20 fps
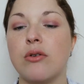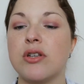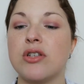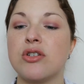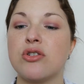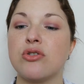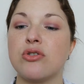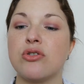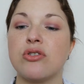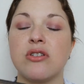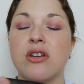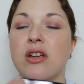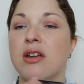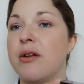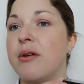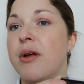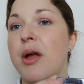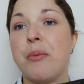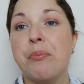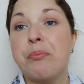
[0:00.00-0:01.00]
it's just
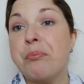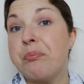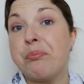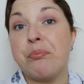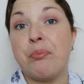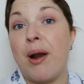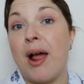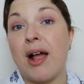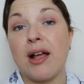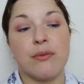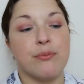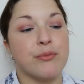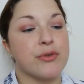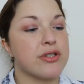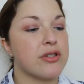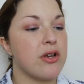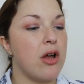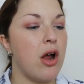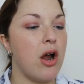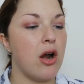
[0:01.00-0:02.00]
a black
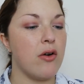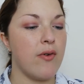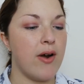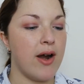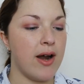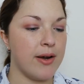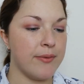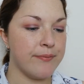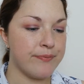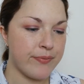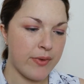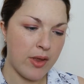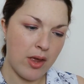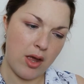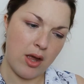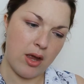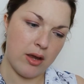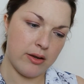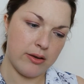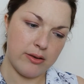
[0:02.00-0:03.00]
mascara.
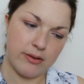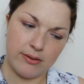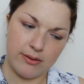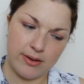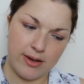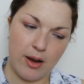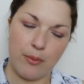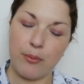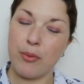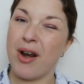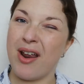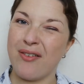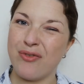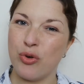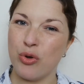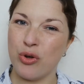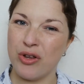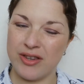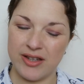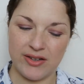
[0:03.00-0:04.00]
I'm going to have a
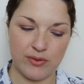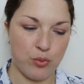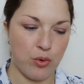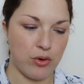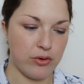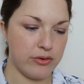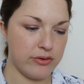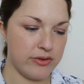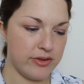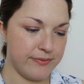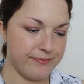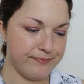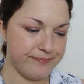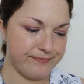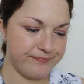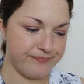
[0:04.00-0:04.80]
look at this wand.